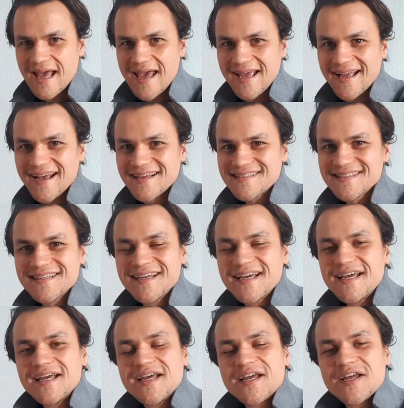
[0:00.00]
Hey guys,
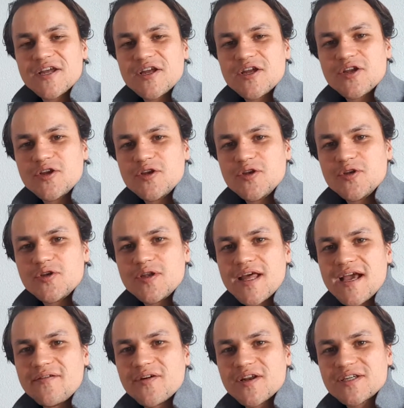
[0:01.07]

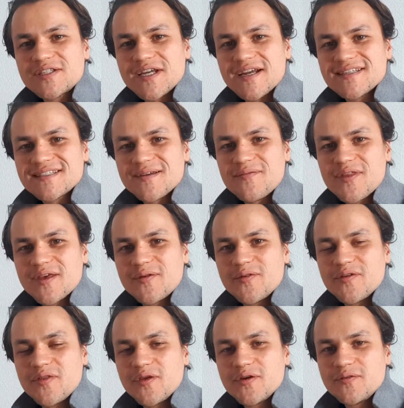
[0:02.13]
today I want to share something
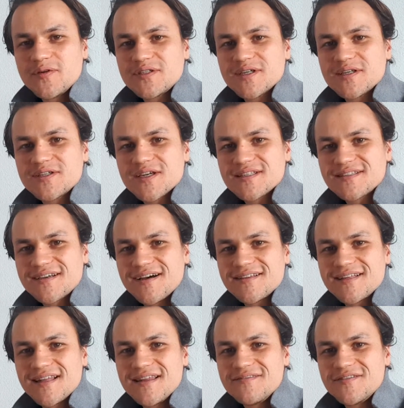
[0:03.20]
with you which I just
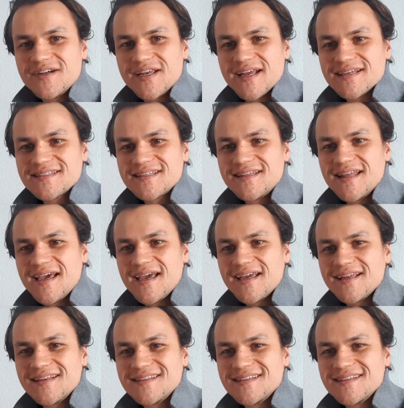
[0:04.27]
got delivered yesterday.